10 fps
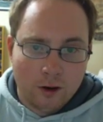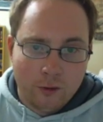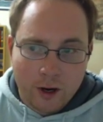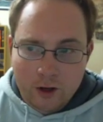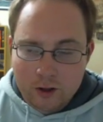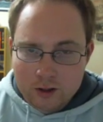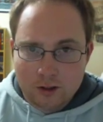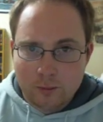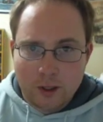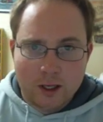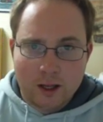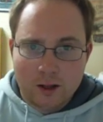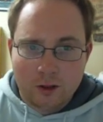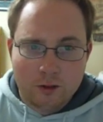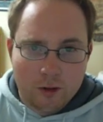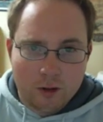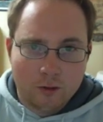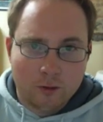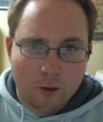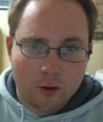it could still be another 3 or
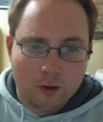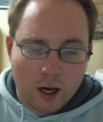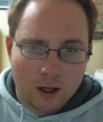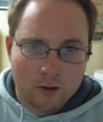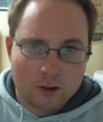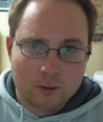4 rounds